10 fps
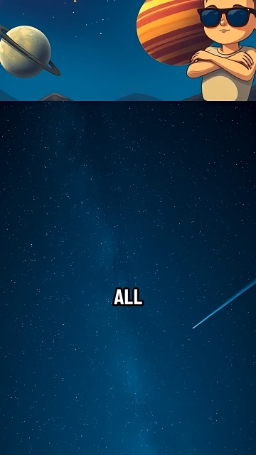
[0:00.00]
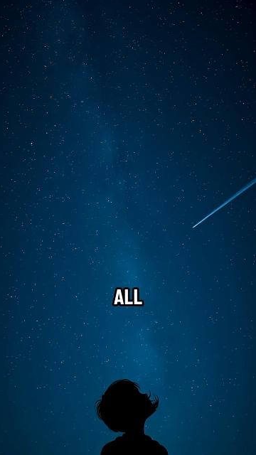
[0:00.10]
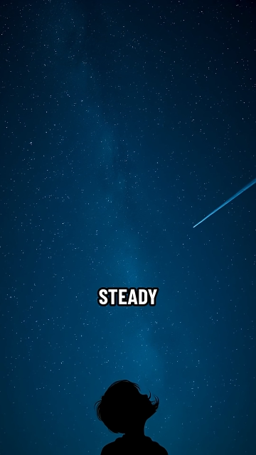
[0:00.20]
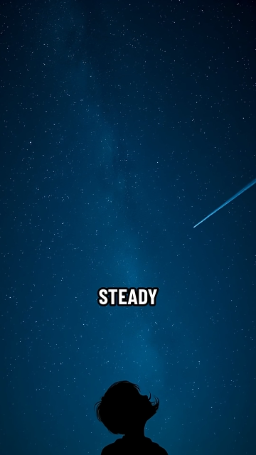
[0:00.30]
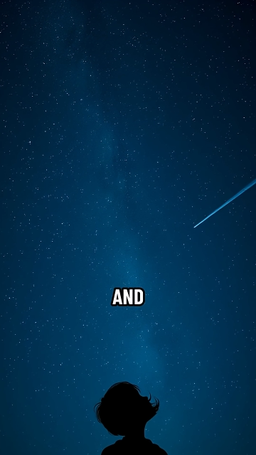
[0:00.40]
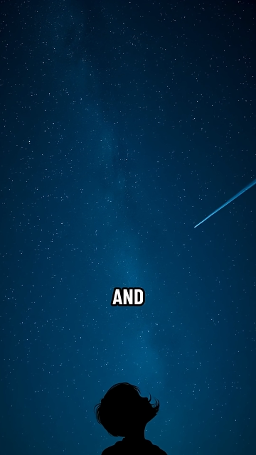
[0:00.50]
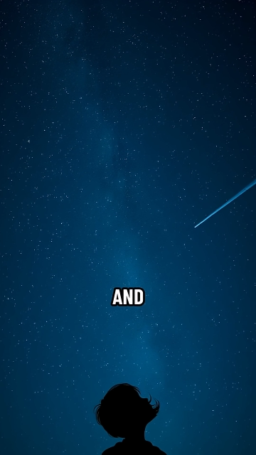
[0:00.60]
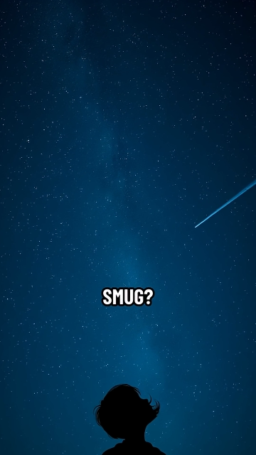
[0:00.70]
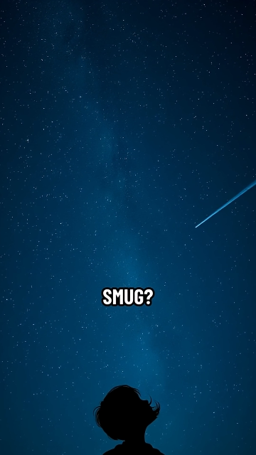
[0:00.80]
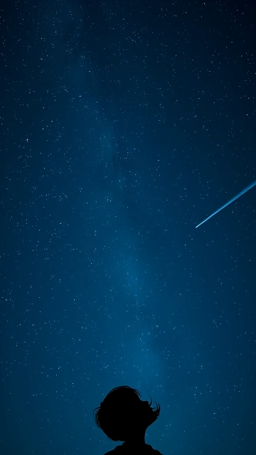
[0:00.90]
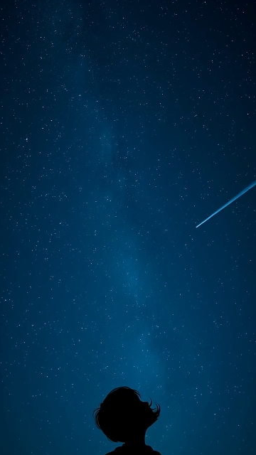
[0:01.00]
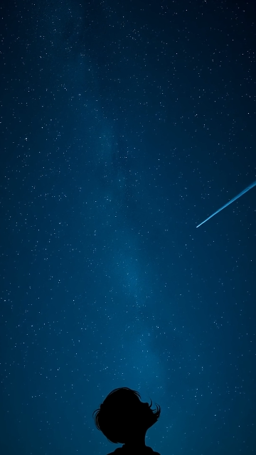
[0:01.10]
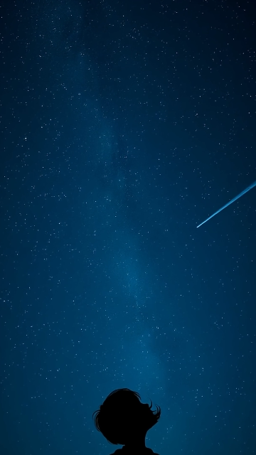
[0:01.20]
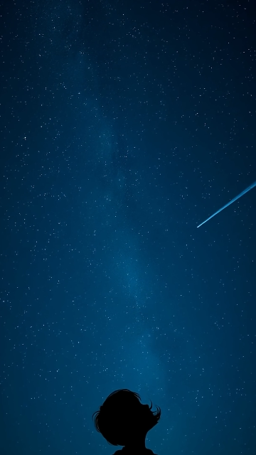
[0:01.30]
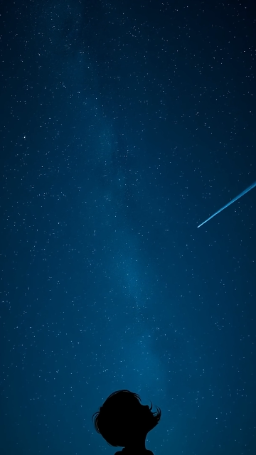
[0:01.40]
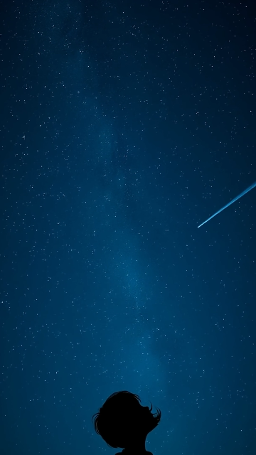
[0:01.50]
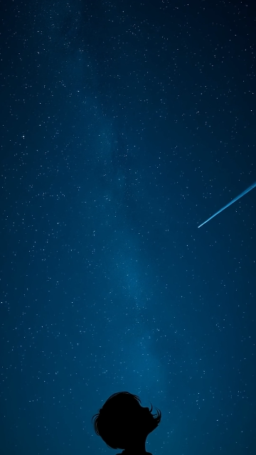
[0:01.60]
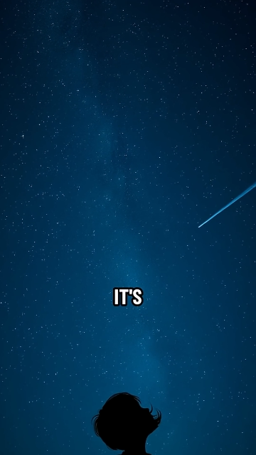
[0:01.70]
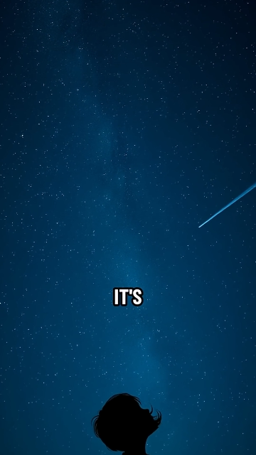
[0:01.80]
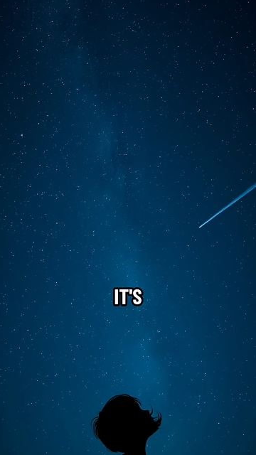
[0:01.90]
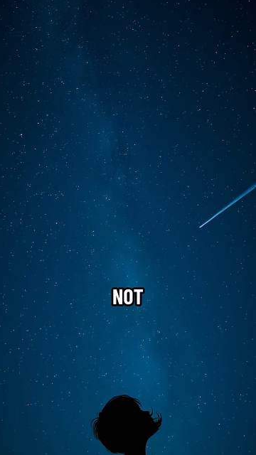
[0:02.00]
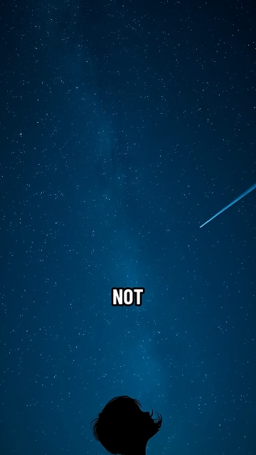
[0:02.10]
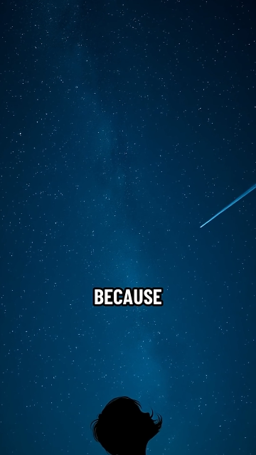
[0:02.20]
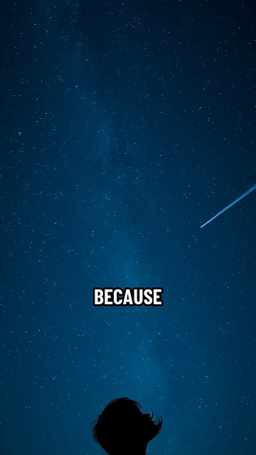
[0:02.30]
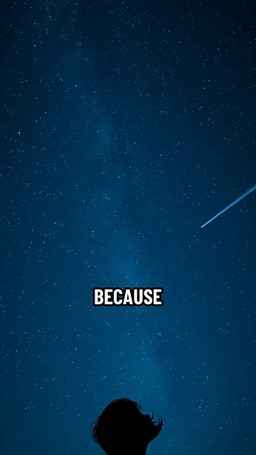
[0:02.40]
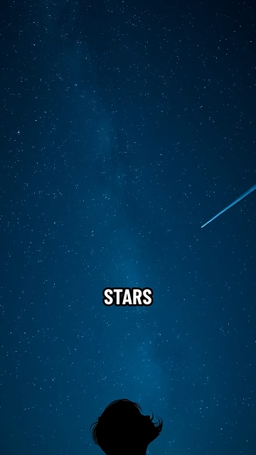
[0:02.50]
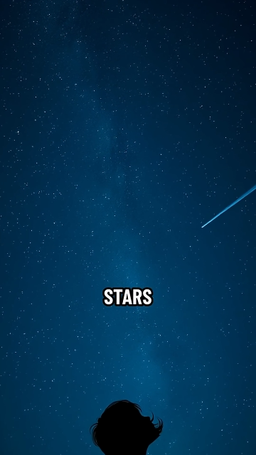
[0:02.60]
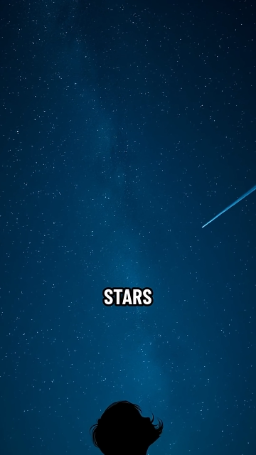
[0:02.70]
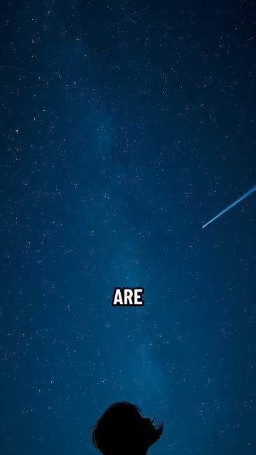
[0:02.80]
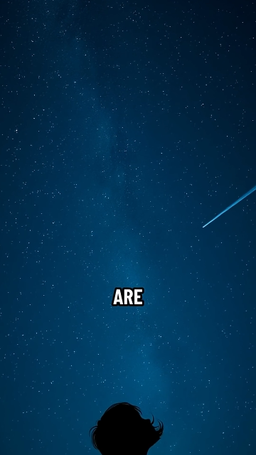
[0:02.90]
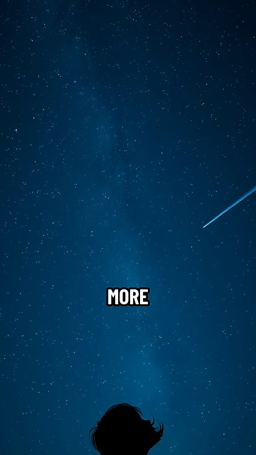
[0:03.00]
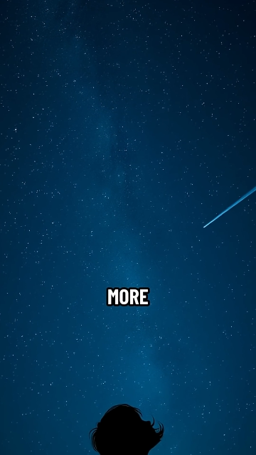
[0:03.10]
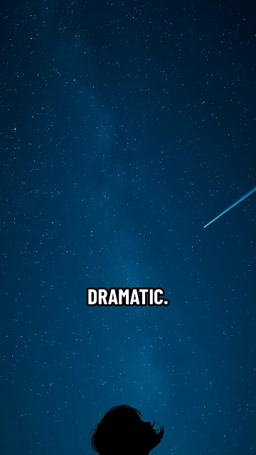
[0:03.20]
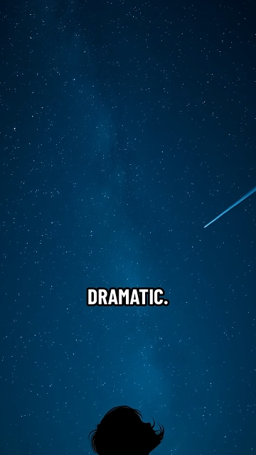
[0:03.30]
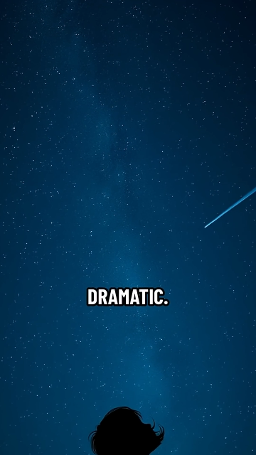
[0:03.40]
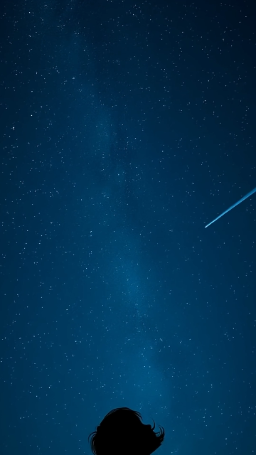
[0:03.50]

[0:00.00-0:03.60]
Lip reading: [unreadable: no face in view]